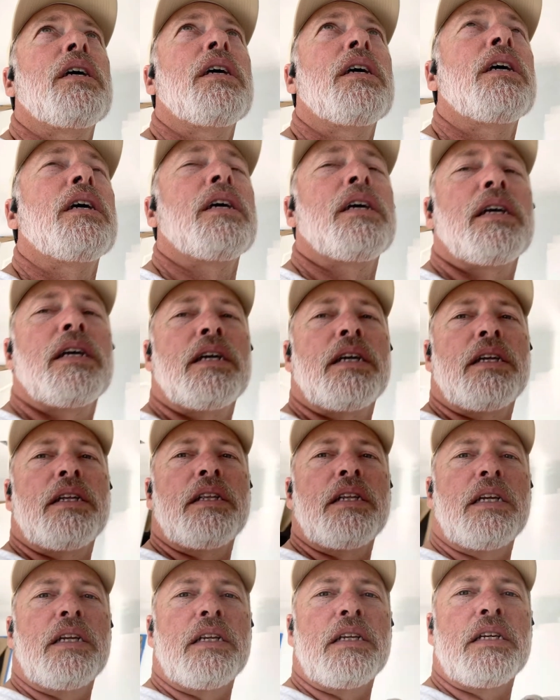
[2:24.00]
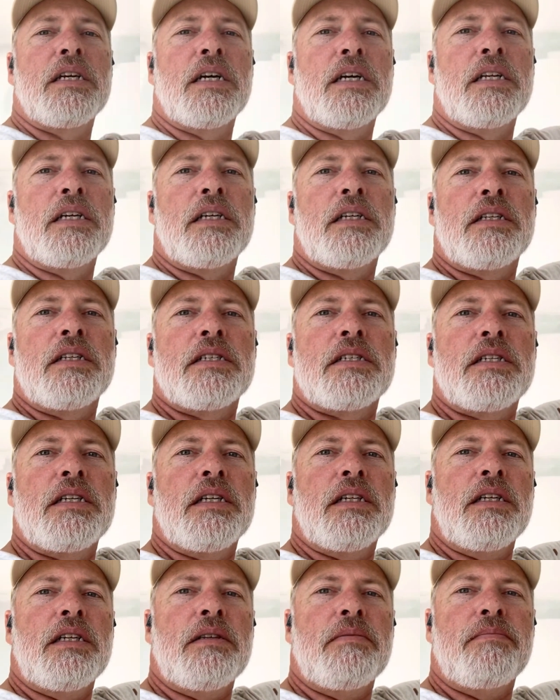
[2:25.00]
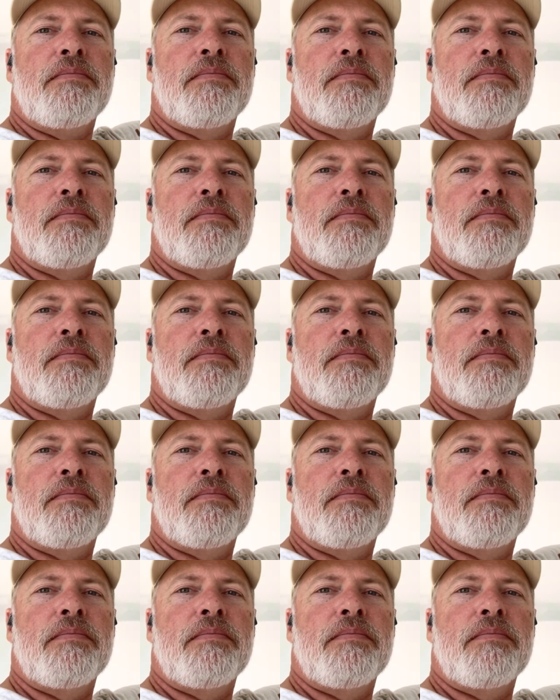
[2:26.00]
and then cut in the ceiling